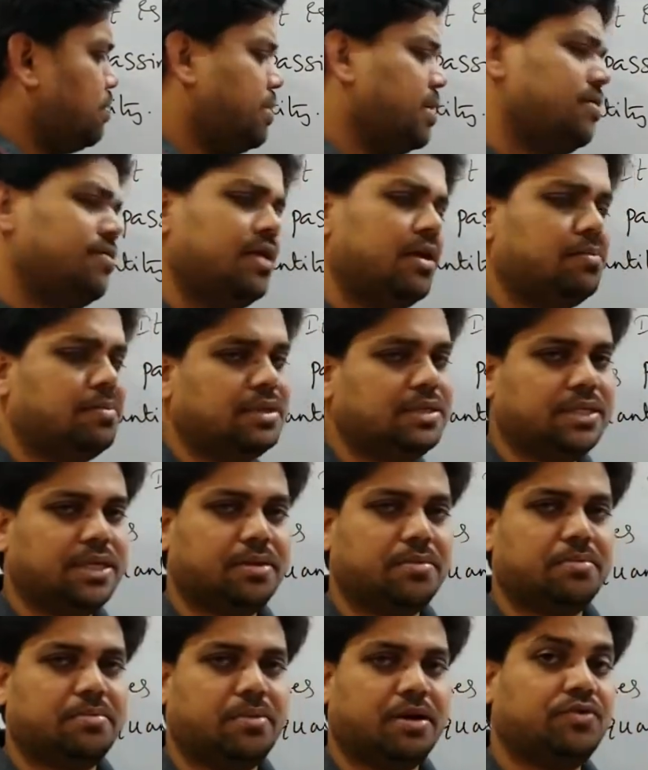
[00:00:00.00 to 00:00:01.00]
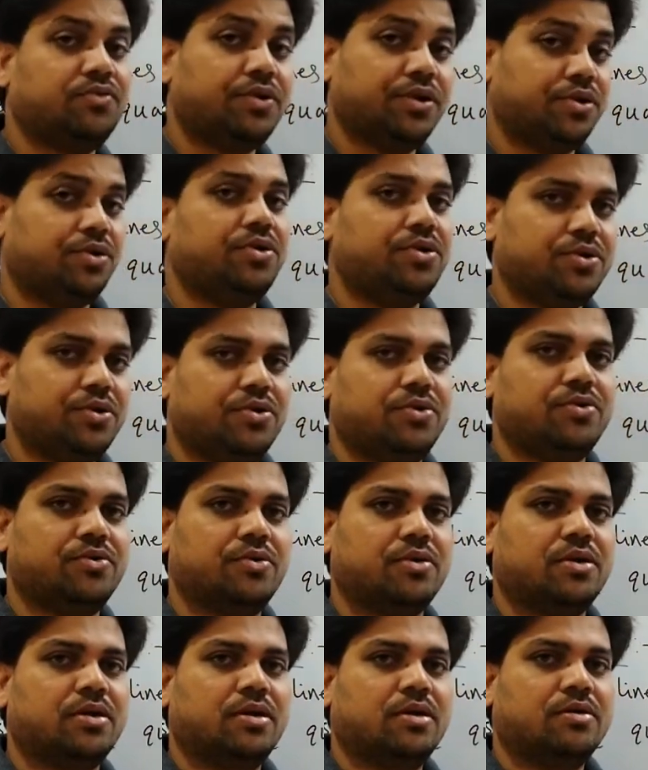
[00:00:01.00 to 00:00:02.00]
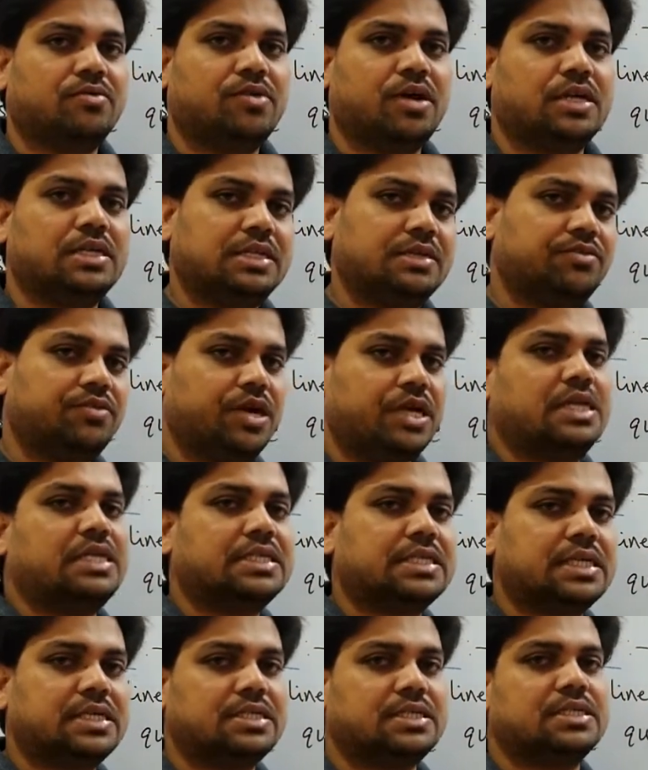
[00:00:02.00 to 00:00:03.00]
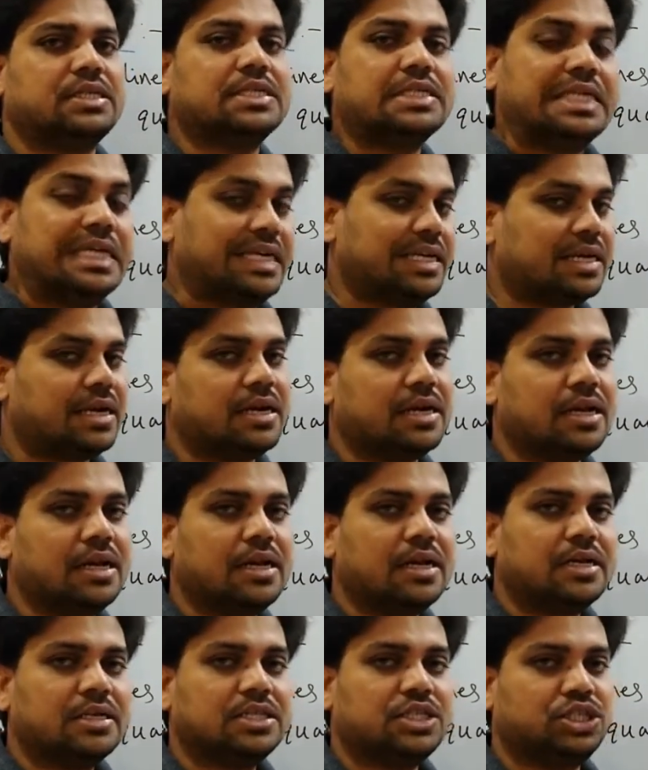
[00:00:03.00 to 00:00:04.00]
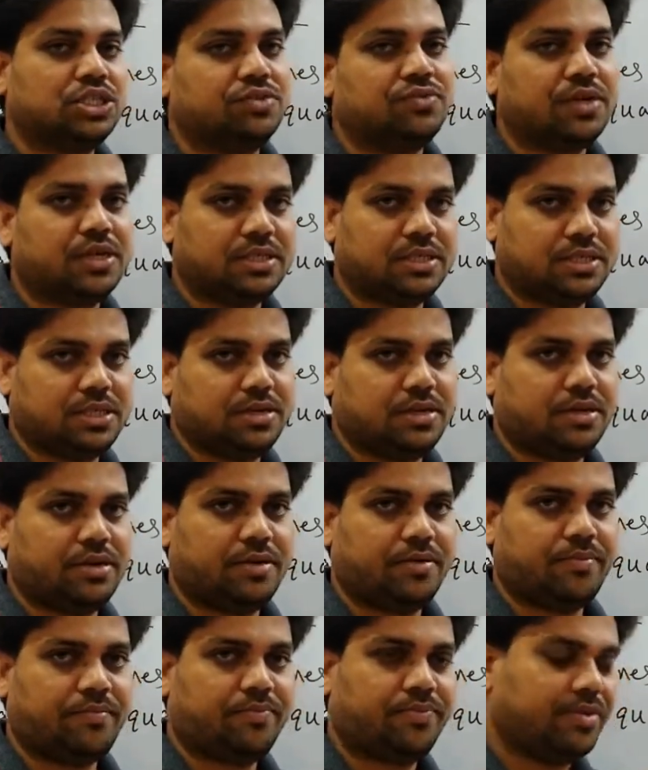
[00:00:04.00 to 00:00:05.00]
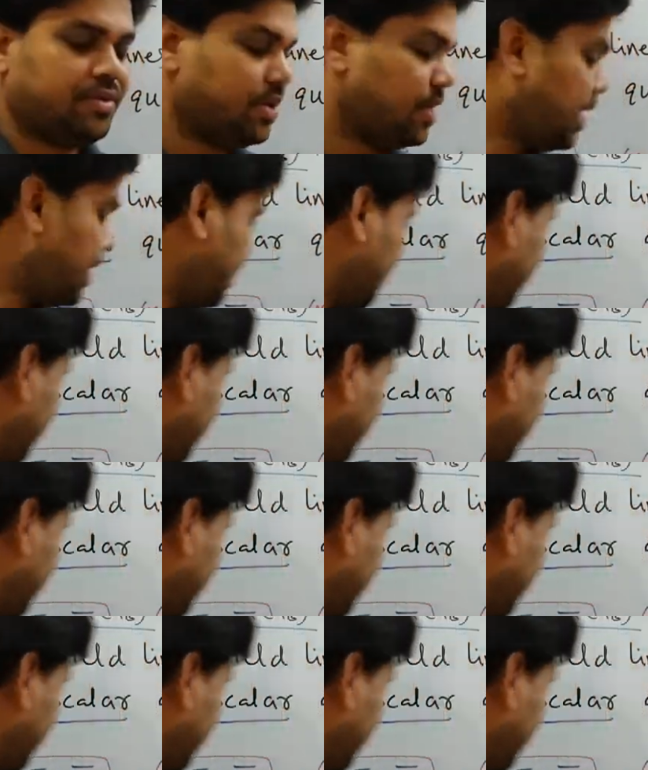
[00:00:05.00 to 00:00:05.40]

b will be same, but we don't know. We are discussing the general situation, right?